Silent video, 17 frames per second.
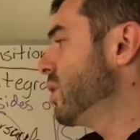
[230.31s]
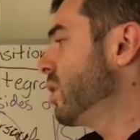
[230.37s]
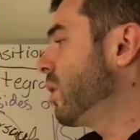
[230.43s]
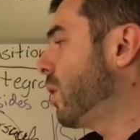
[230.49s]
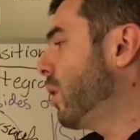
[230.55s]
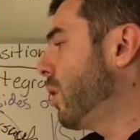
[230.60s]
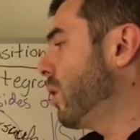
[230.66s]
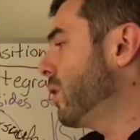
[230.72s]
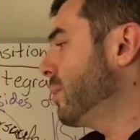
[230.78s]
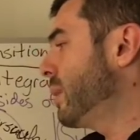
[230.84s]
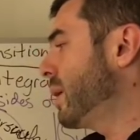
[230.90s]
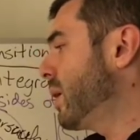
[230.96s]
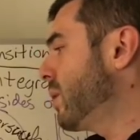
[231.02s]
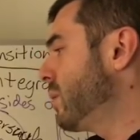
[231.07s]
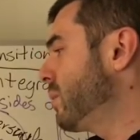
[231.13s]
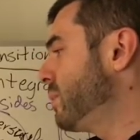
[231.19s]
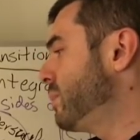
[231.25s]
They're all
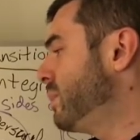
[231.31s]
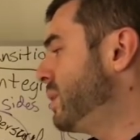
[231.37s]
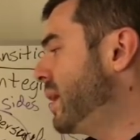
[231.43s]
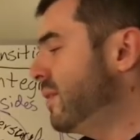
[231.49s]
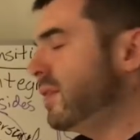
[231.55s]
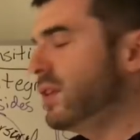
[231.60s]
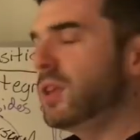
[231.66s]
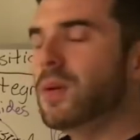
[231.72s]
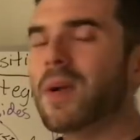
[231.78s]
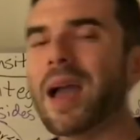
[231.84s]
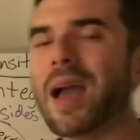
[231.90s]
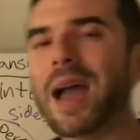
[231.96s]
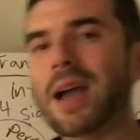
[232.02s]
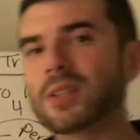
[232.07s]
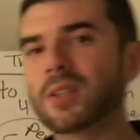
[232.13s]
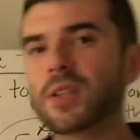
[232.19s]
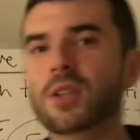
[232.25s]
about giving you
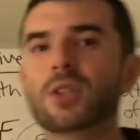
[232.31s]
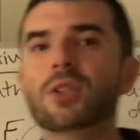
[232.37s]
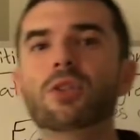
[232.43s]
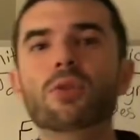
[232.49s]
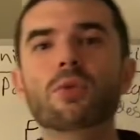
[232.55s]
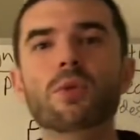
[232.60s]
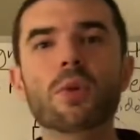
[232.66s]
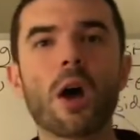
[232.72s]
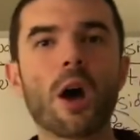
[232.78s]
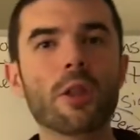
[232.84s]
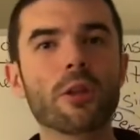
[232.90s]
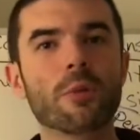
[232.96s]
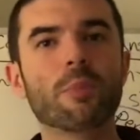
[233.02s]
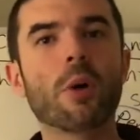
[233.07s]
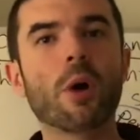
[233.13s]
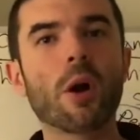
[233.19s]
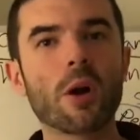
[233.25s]
access to
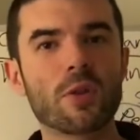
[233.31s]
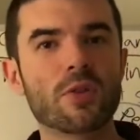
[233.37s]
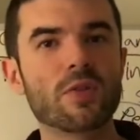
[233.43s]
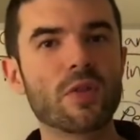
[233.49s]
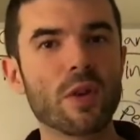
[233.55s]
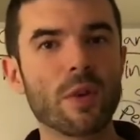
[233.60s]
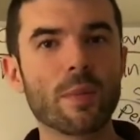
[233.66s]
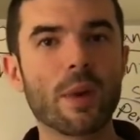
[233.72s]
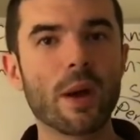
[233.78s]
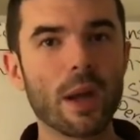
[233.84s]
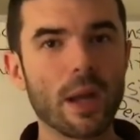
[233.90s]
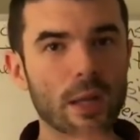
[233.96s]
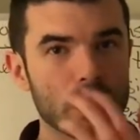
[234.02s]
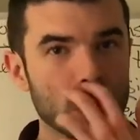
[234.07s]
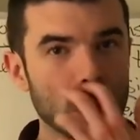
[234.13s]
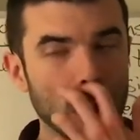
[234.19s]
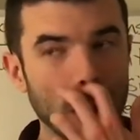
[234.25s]
other parts of your
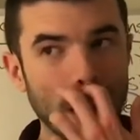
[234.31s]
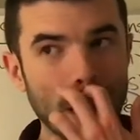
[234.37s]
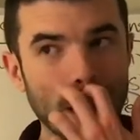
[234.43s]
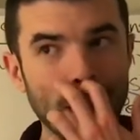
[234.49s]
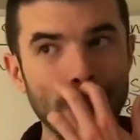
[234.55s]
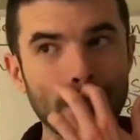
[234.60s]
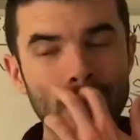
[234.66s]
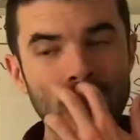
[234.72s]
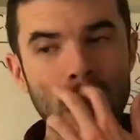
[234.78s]
mind, right?